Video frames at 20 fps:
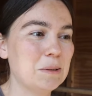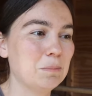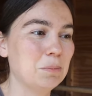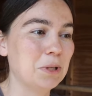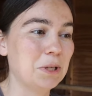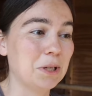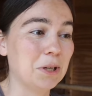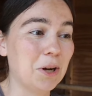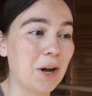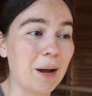
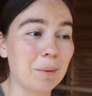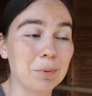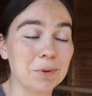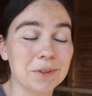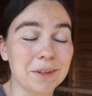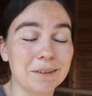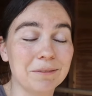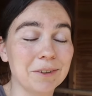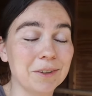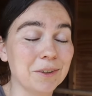putting apple
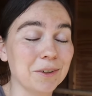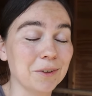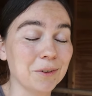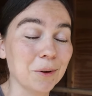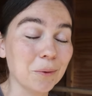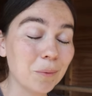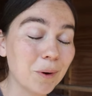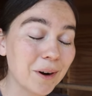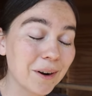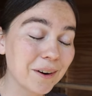cider vinegar in
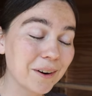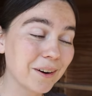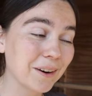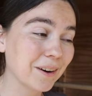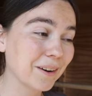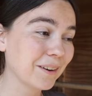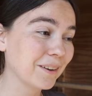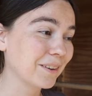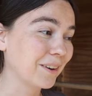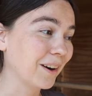their
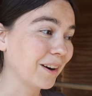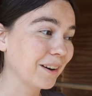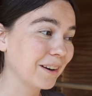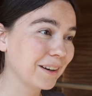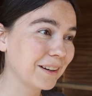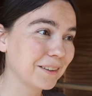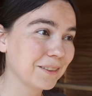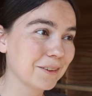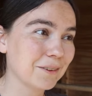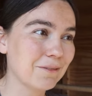water,
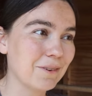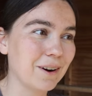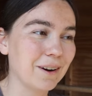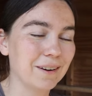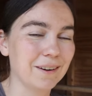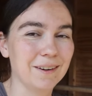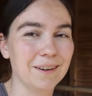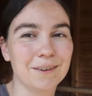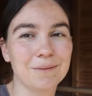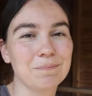garlic in their
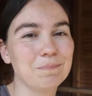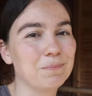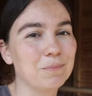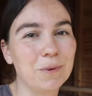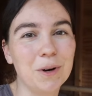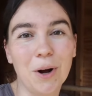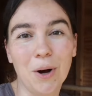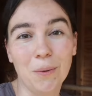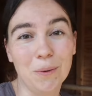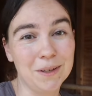water,
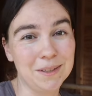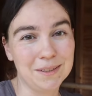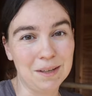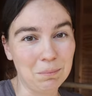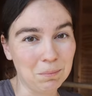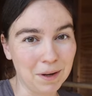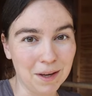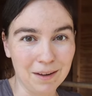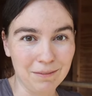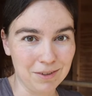we always
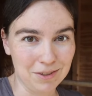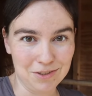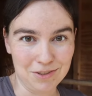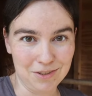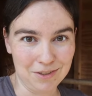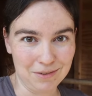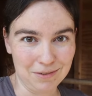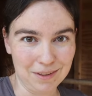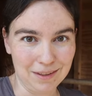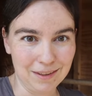seem to have
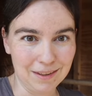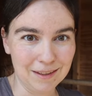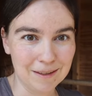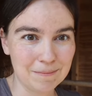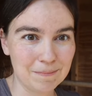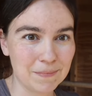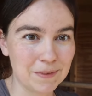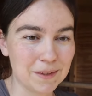issues with it.